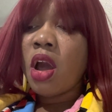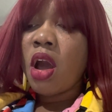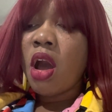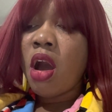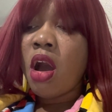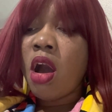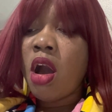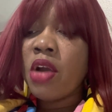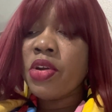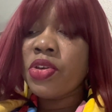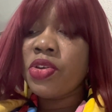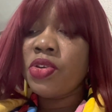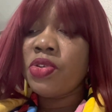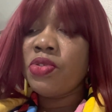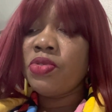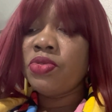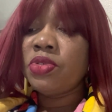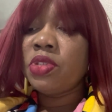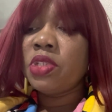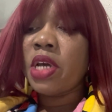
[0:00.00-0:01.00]

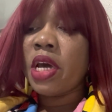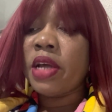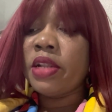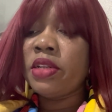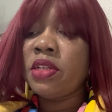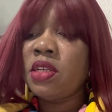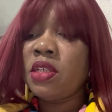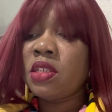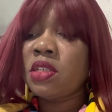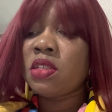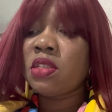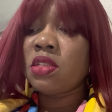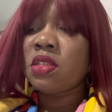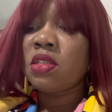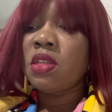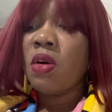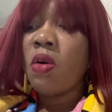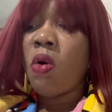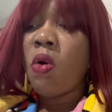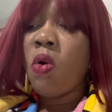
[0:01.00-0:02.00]
argue that this is
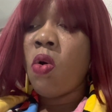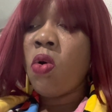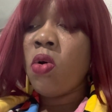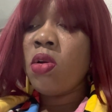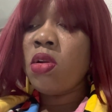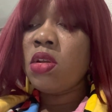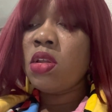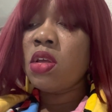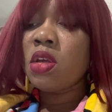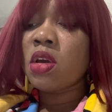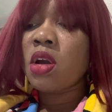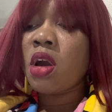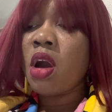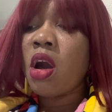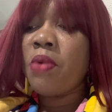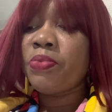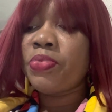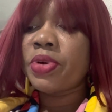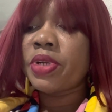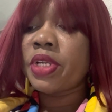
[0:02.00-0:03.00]
the only
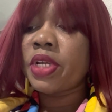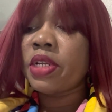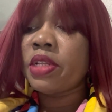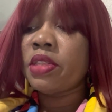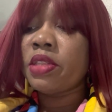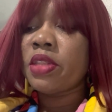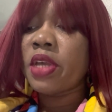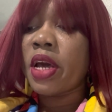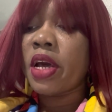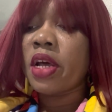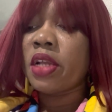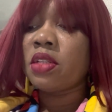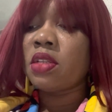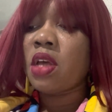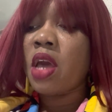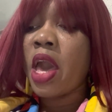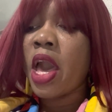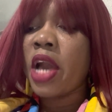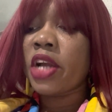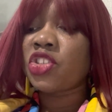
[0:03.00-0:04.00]
component that
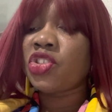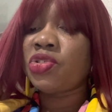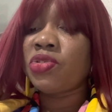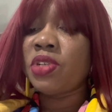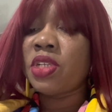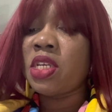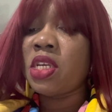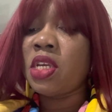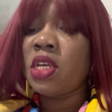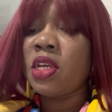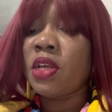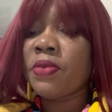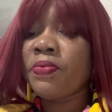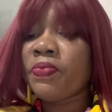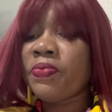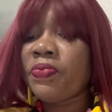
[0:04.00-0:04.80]
actually,